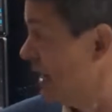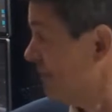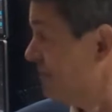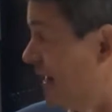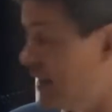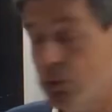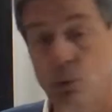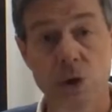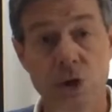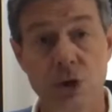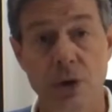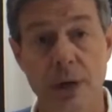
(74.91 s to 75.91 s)
In fact, we're
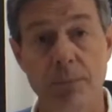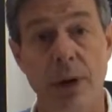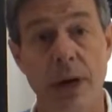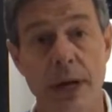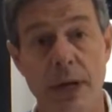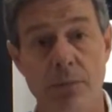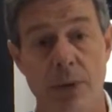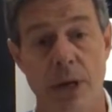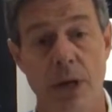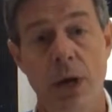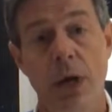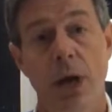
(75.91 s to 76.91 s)
showing behind me
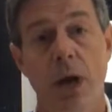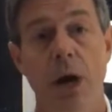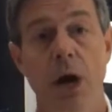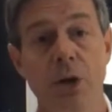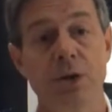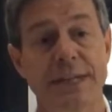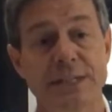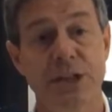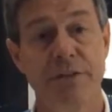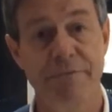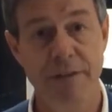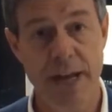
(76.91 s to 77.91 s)
Autodesk
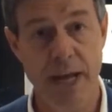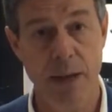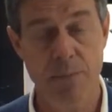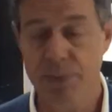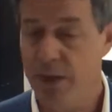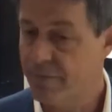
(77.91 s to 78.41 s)
Flame,